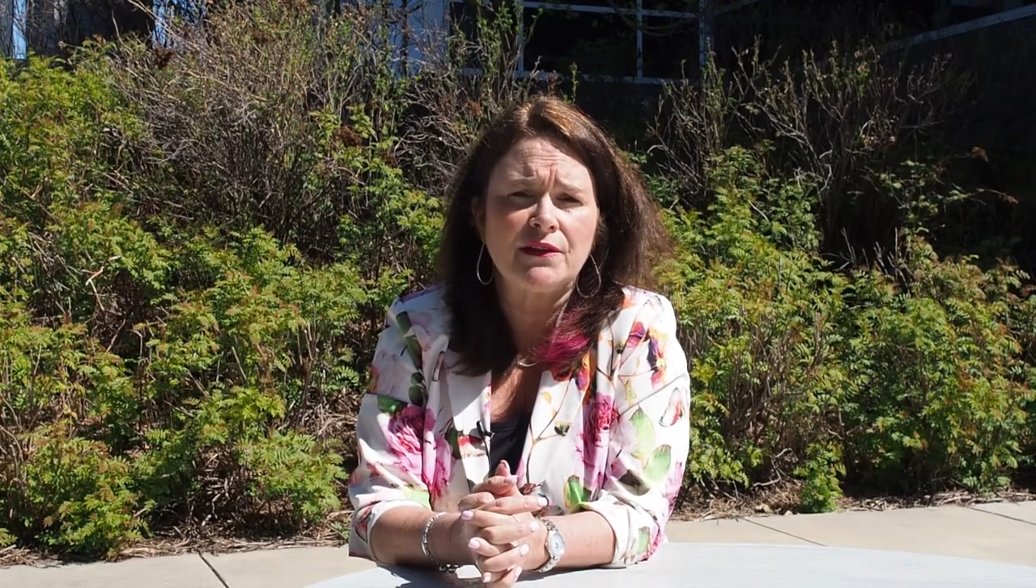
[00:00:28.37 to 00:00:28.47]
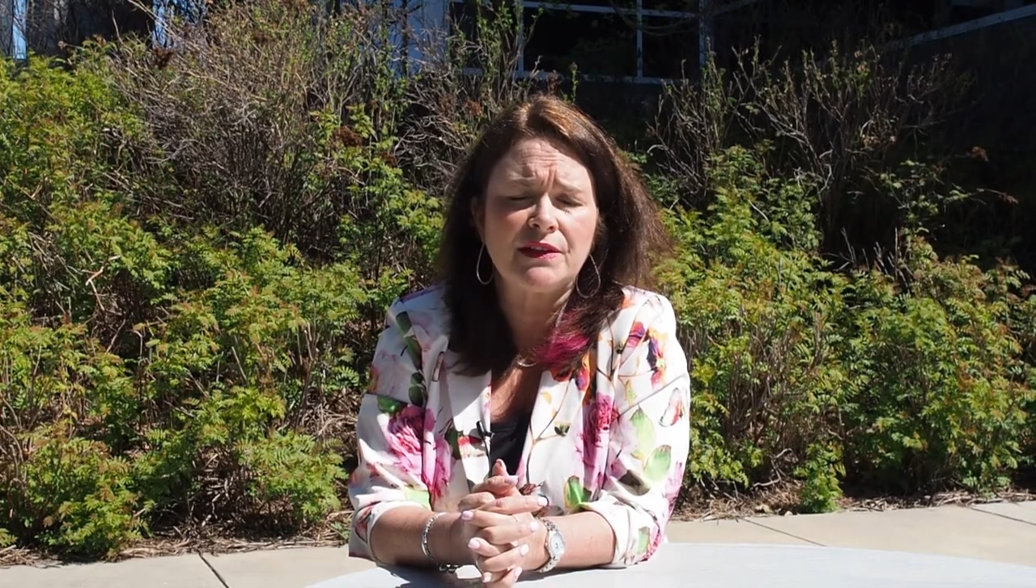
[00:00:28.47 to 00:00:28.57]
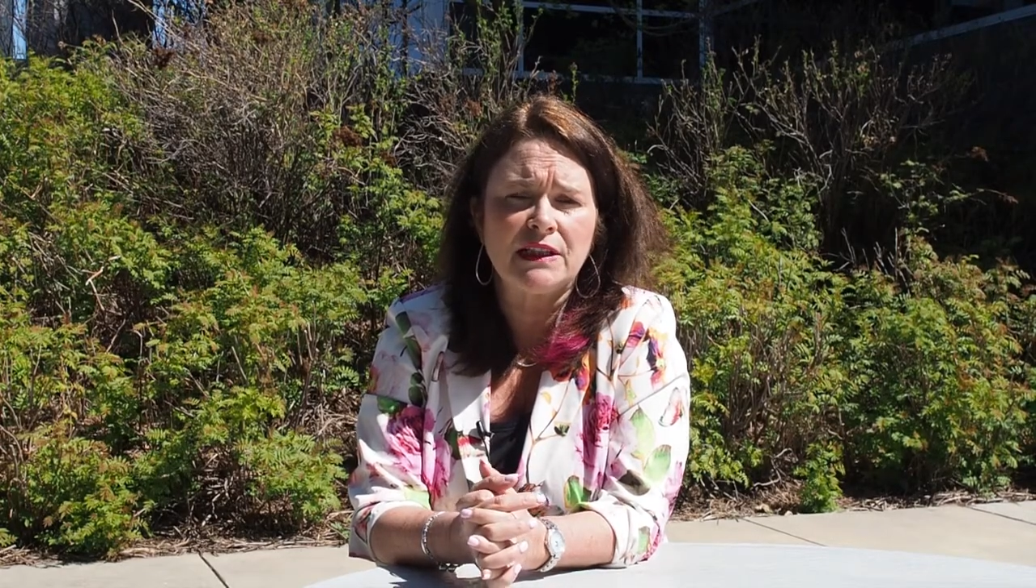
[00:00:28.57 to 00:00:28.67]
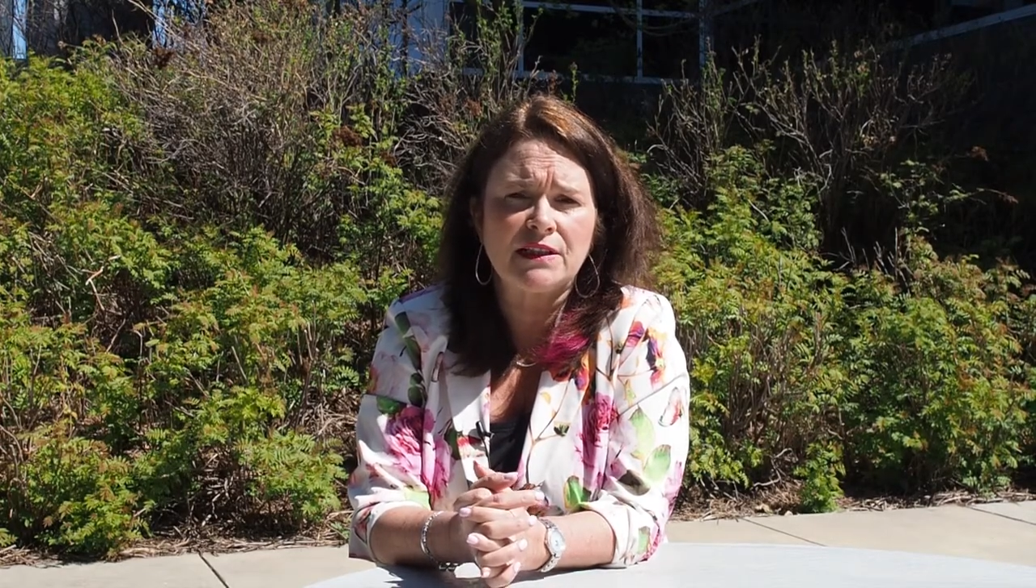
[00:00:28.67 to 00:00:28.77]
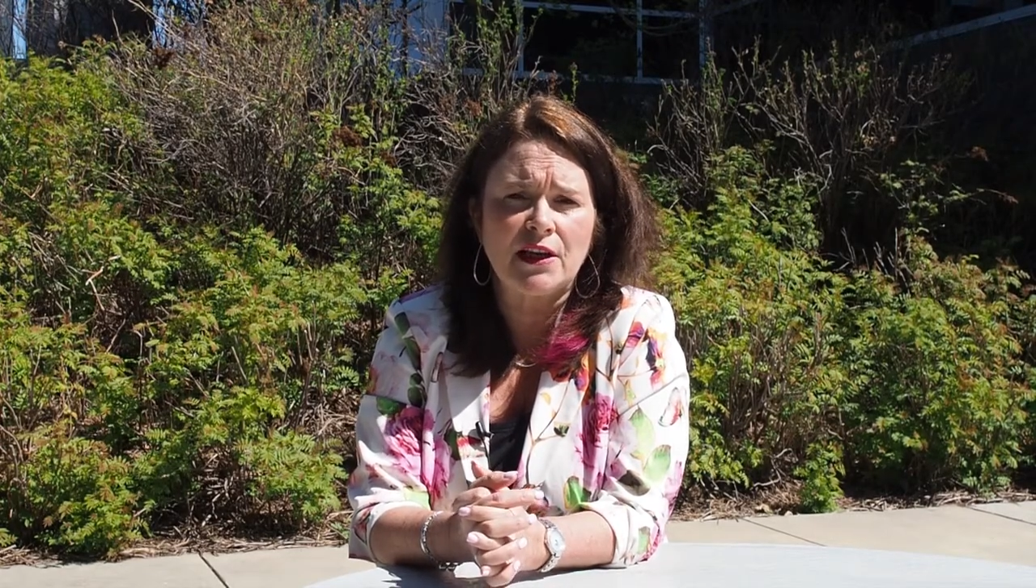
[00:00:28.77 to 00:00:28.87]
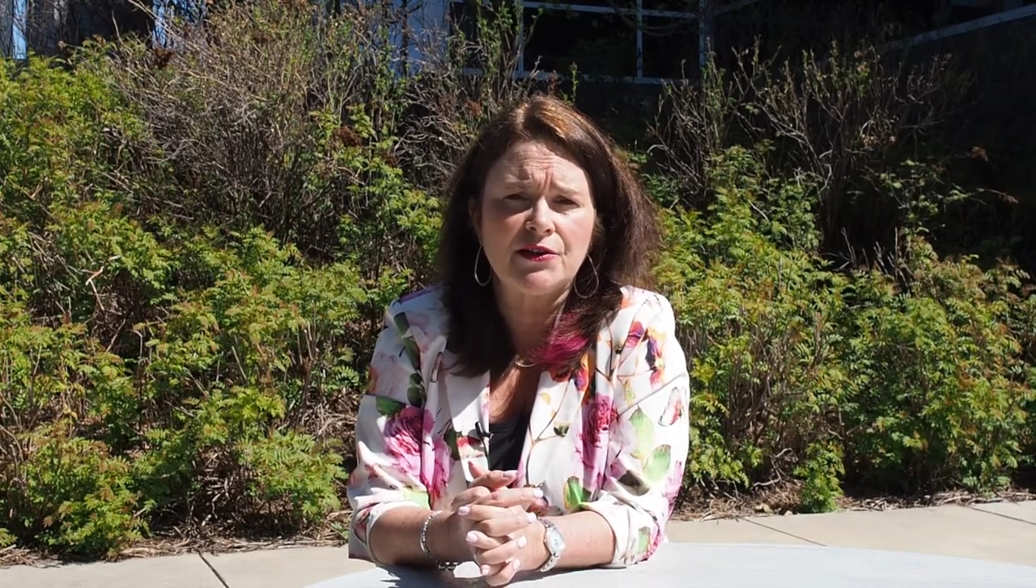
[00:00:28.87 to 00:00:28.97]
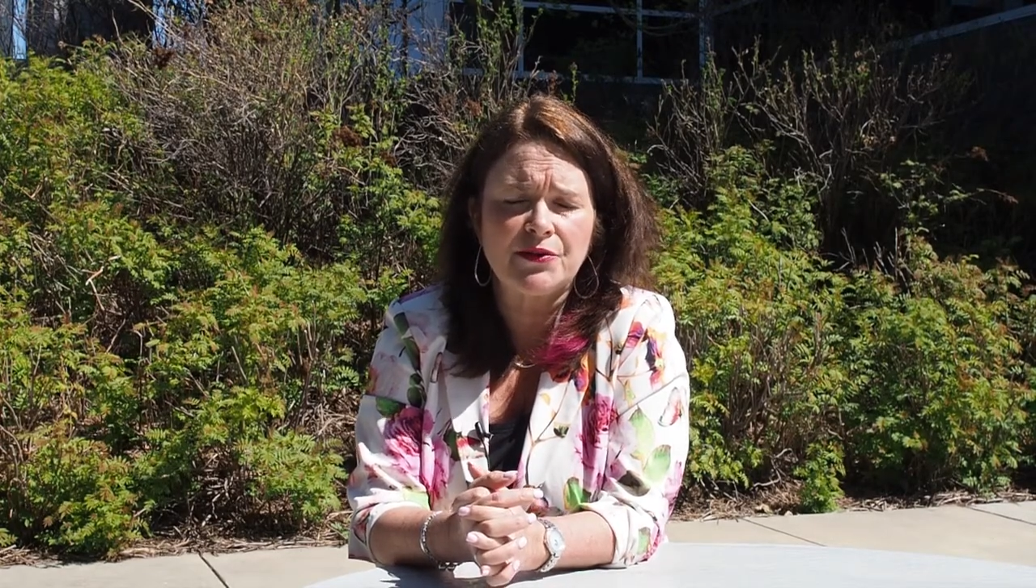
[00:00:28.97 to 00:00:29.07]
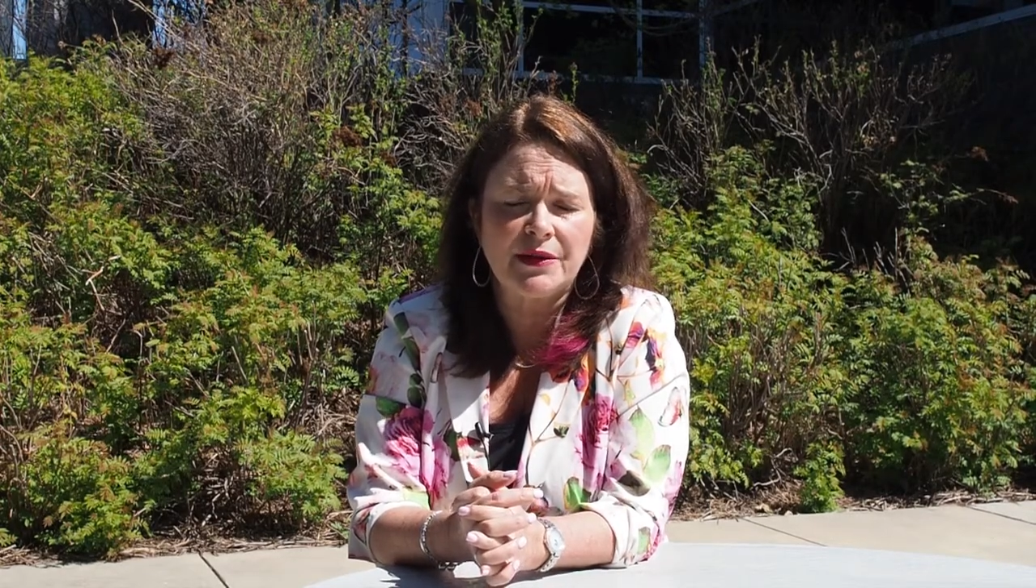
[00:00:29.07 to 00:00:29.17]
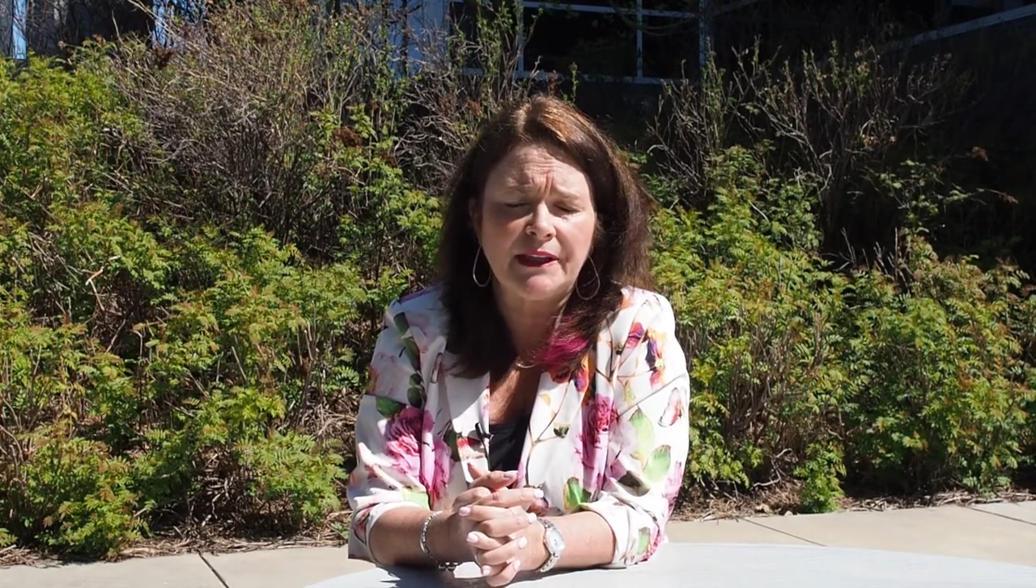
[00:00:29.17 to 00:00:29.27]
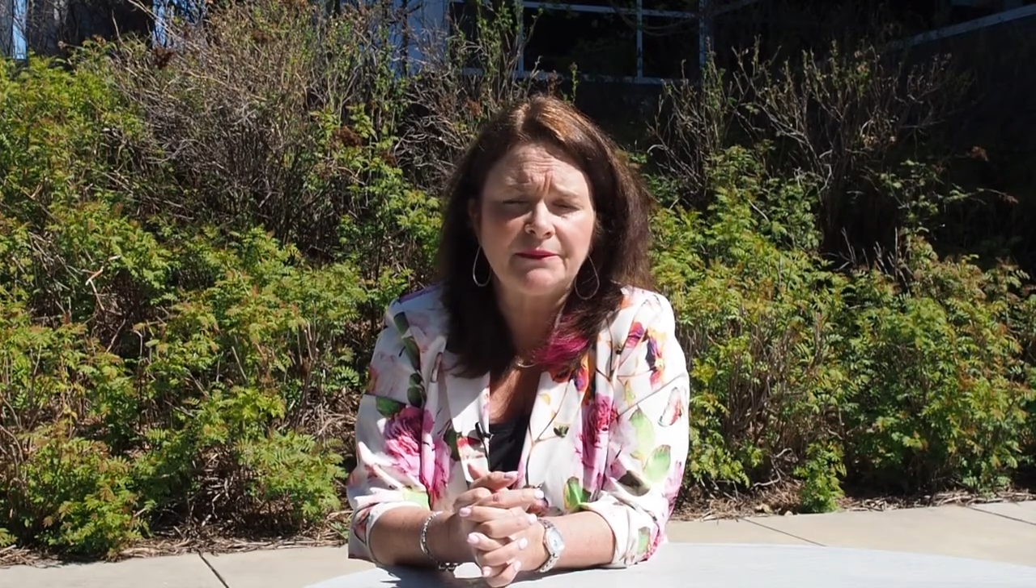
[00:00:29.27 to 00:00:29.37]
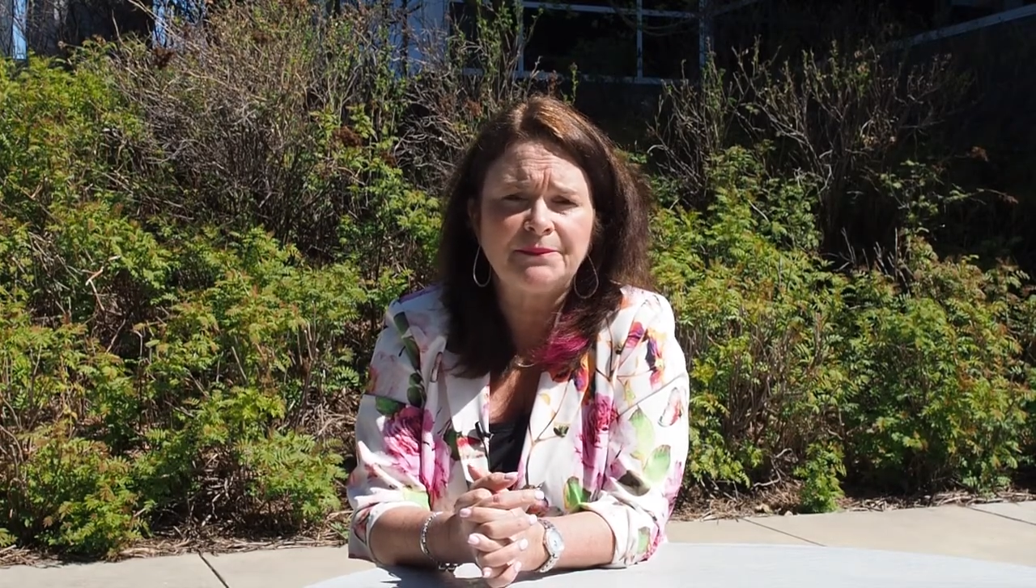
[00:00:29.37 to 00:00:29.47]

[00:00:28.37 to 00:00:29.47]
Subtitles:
of this country.